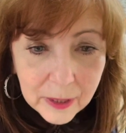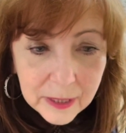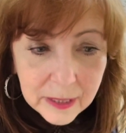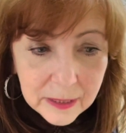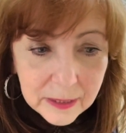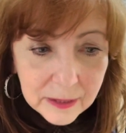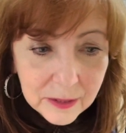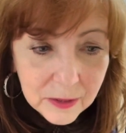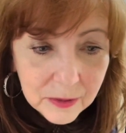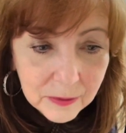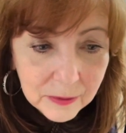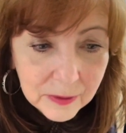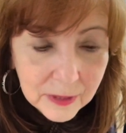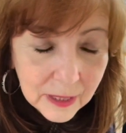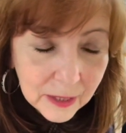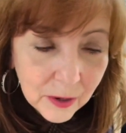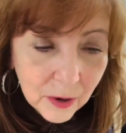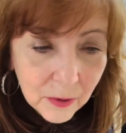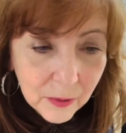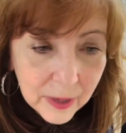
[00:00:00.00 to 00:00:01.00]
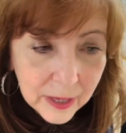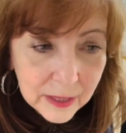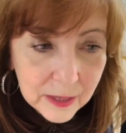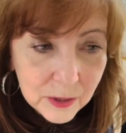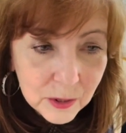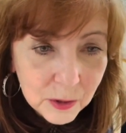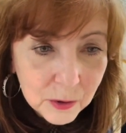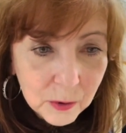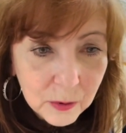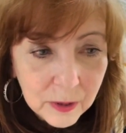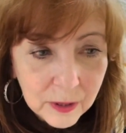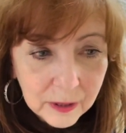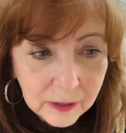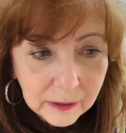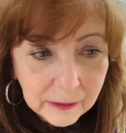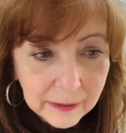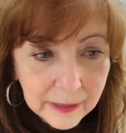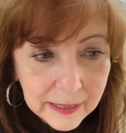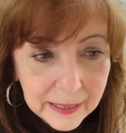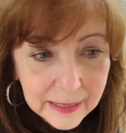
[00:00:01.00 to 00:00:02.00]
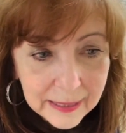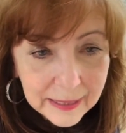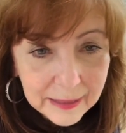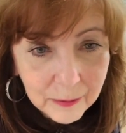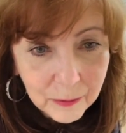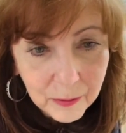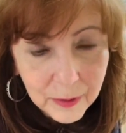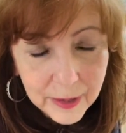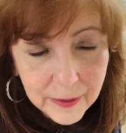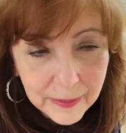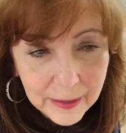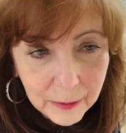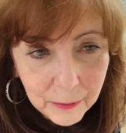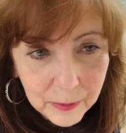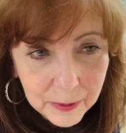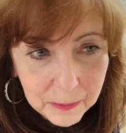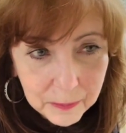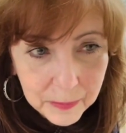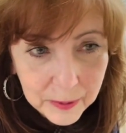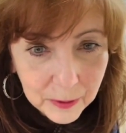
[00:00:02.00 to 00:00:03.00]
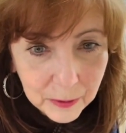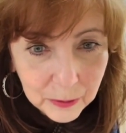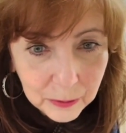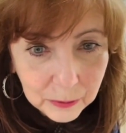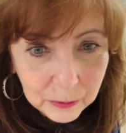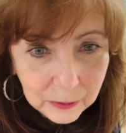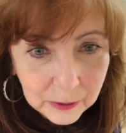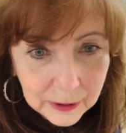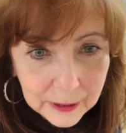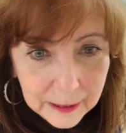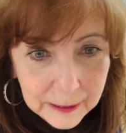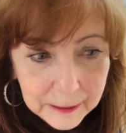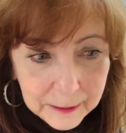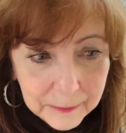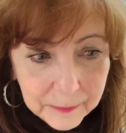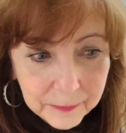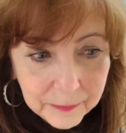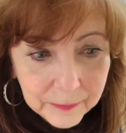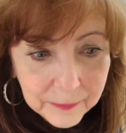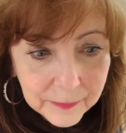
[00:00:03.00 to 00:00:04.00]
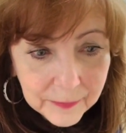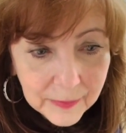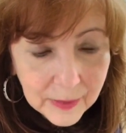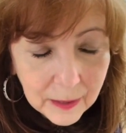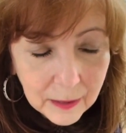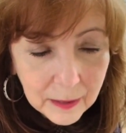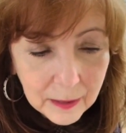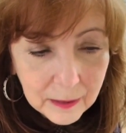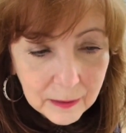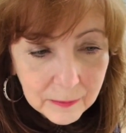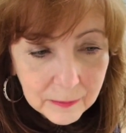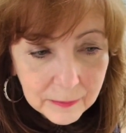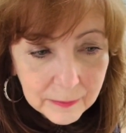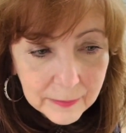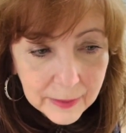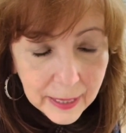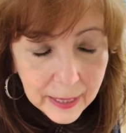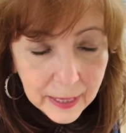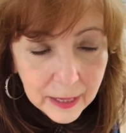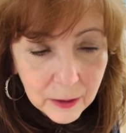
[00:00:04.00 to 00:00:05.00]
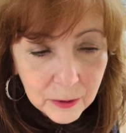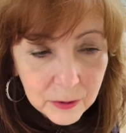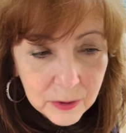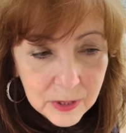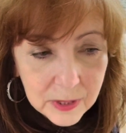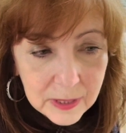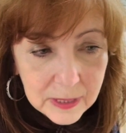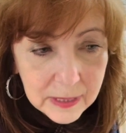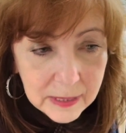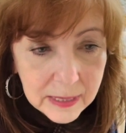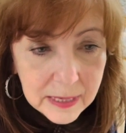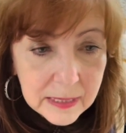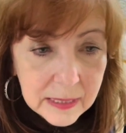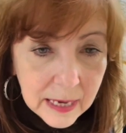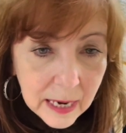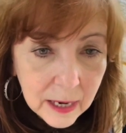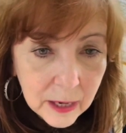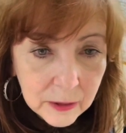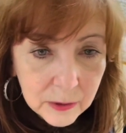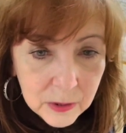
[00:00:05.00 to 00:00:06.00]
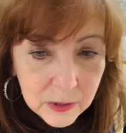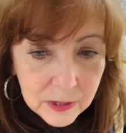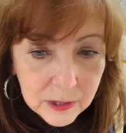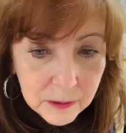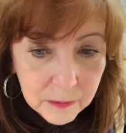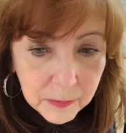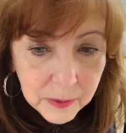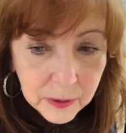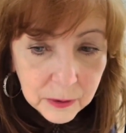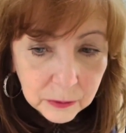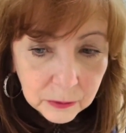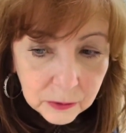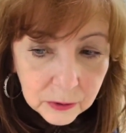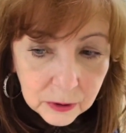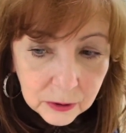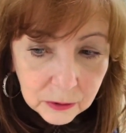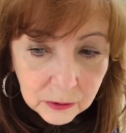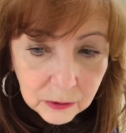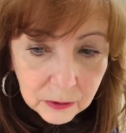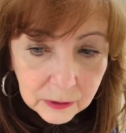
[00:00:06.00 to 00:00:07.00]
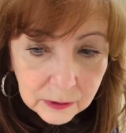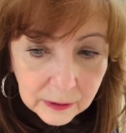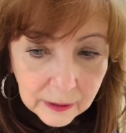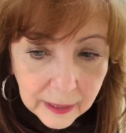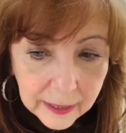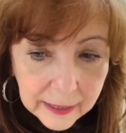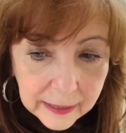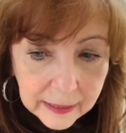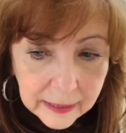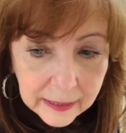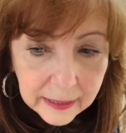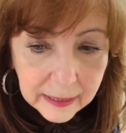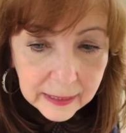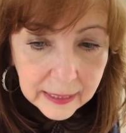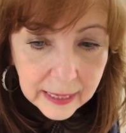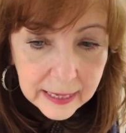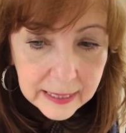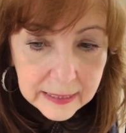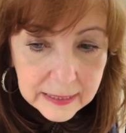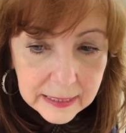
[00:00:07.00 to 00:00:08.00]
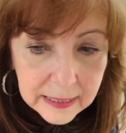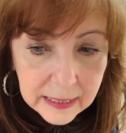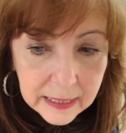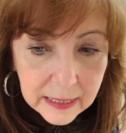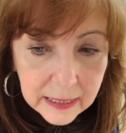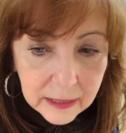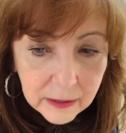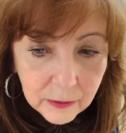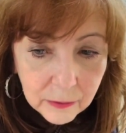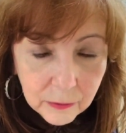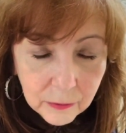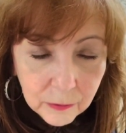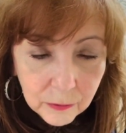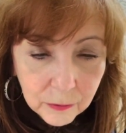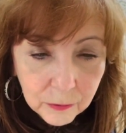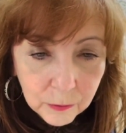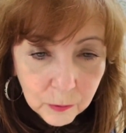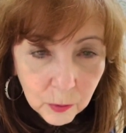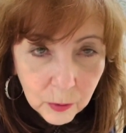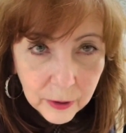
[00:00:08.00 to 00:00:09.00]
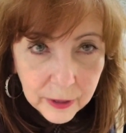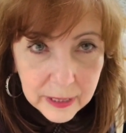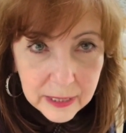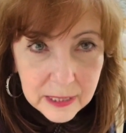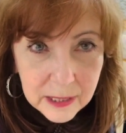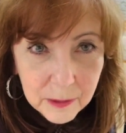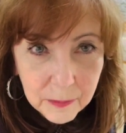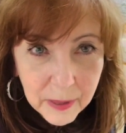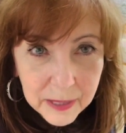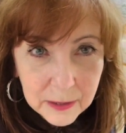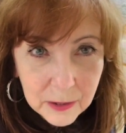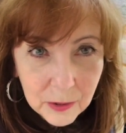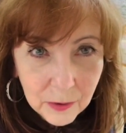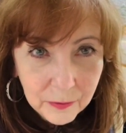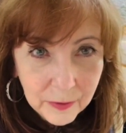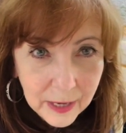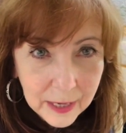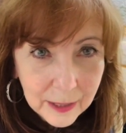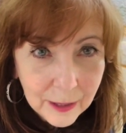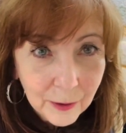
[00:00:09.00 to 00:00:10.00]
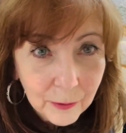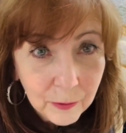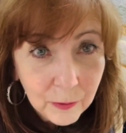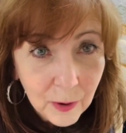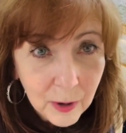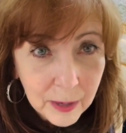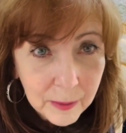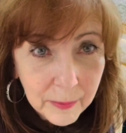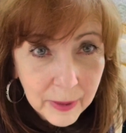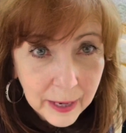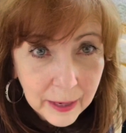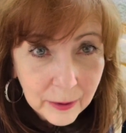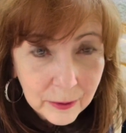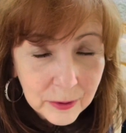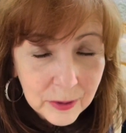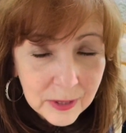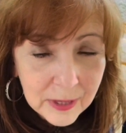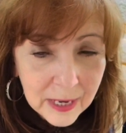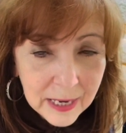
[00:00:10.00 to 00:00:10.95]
it, you know, historically when they would build um, houses, and this house is built to look like an 1840s Pennsylvania farmhouse.